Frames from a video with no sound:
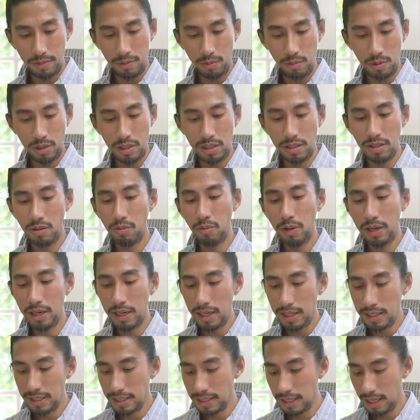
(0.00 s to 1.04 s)
which is the one
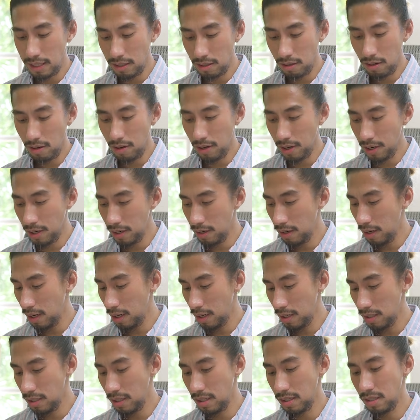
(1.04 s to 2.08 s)
night stand card, and
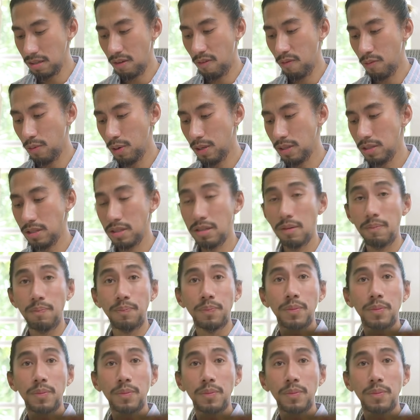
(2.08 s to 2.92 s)
the Six of Wands.